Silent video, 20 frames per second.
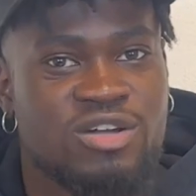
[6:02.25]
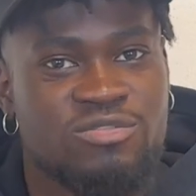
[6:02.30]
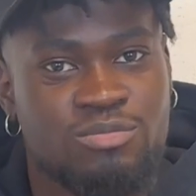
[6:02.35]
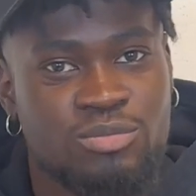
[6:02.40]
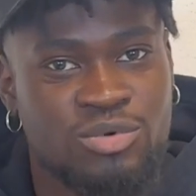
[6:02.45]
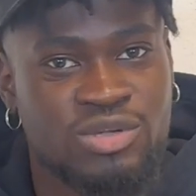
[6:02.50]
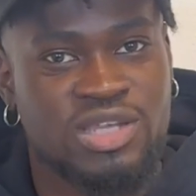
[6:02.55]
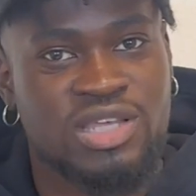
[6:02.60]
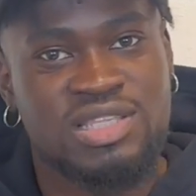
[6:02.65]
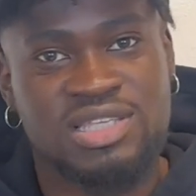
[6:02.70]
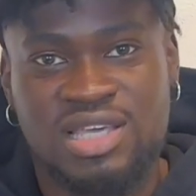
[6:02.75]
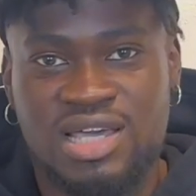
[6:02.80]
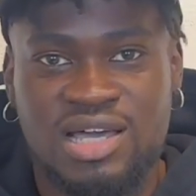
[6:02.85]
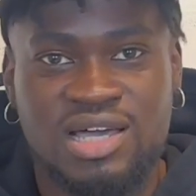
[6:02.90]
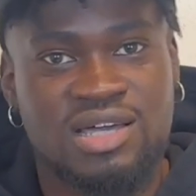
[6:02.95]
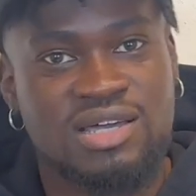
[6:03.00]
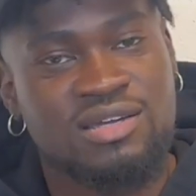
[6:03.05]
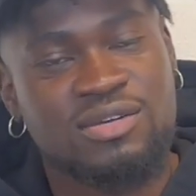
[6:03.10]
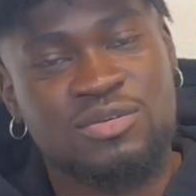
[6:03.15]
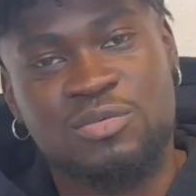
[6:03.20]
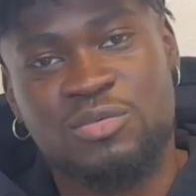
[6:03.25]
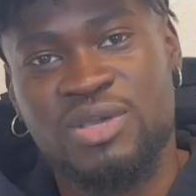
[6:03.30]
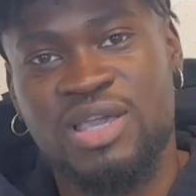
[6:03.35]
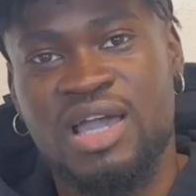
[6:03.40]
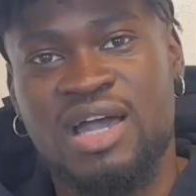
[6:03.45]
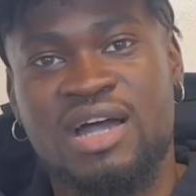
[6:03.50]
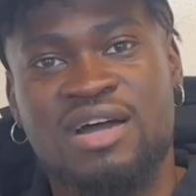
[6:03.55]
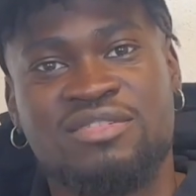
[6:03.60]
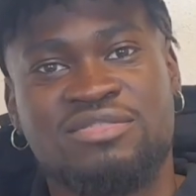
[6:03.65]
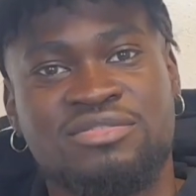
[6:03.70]
we have Monetka,
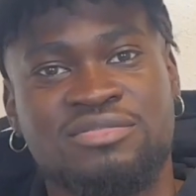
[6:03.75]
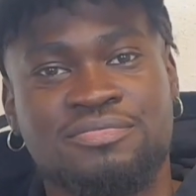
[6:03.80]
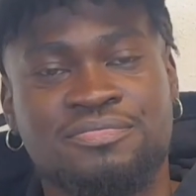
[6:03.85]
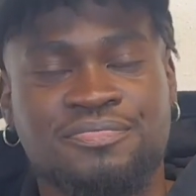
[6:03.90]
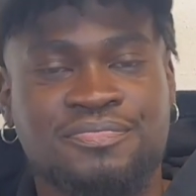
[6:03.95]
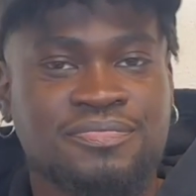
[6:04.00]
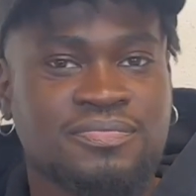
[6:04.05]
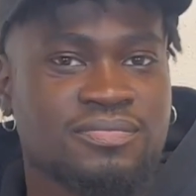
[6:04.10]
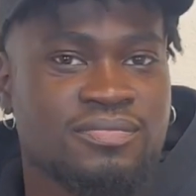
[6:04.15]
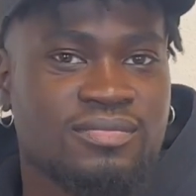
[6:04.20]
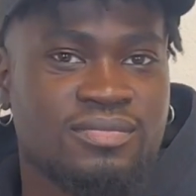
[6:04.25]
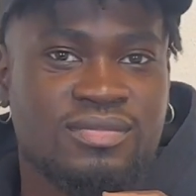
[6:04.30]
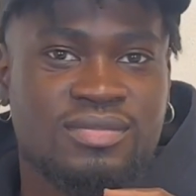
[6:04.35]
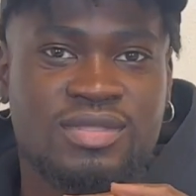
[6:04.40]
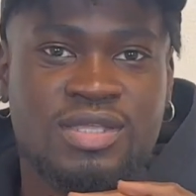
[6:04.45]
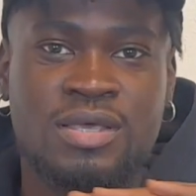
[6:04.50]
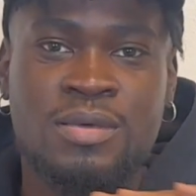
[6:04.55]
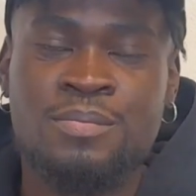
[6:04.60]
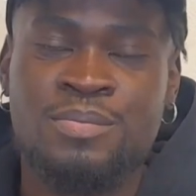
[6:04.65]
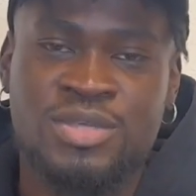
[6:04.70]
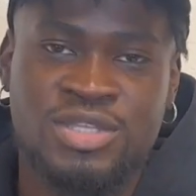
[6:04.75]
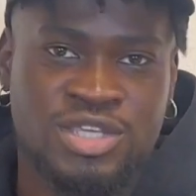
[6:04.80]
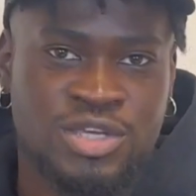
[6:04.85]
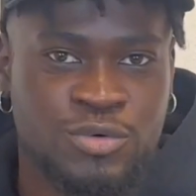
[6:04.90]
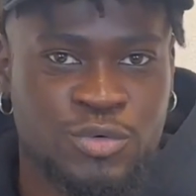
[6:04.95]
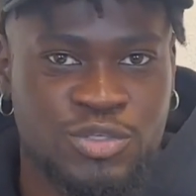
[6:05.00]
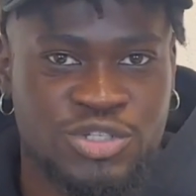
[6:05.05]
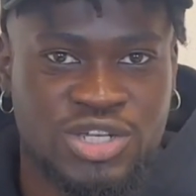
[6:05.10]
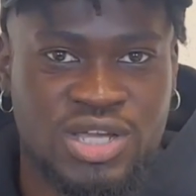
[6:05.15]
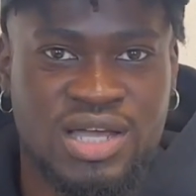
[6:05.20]
we have
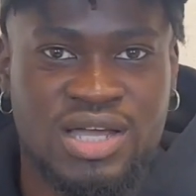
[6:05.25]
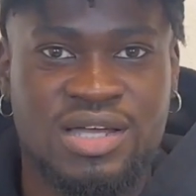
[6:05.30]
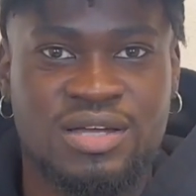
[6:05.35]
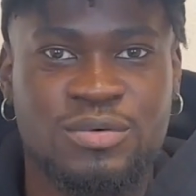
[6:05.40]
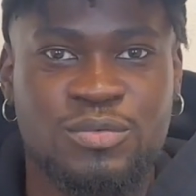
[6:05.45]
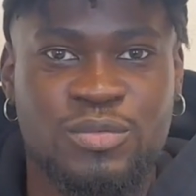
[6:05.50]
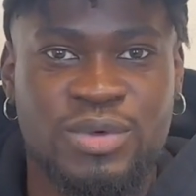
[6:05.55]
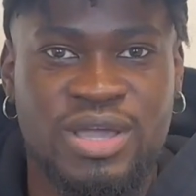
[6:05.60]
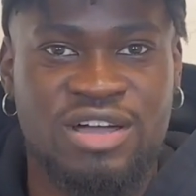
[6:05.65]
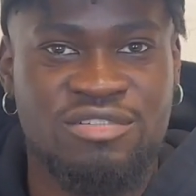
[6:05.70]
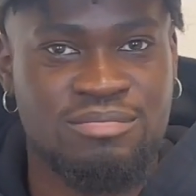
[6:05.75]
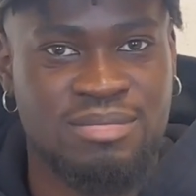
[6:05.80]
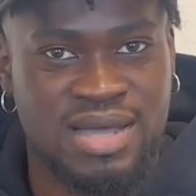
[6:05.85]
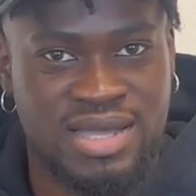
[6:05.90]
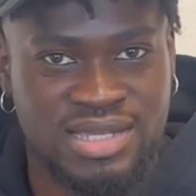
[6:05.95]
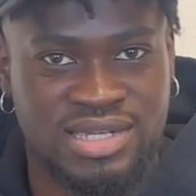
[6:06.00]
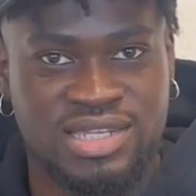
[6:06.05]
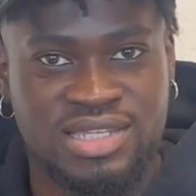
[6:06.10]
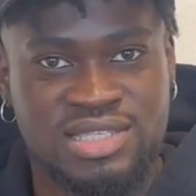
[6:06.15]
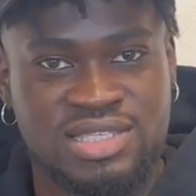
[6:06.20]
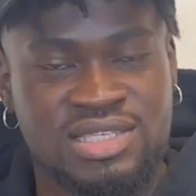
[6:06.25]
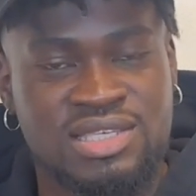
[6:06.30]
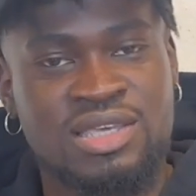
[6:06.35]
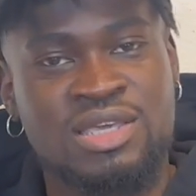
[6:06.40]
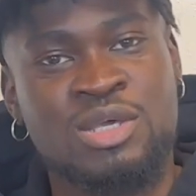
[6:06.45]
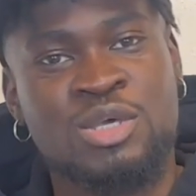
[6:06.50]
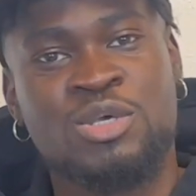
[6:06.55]
Peterushka, we have Magnet.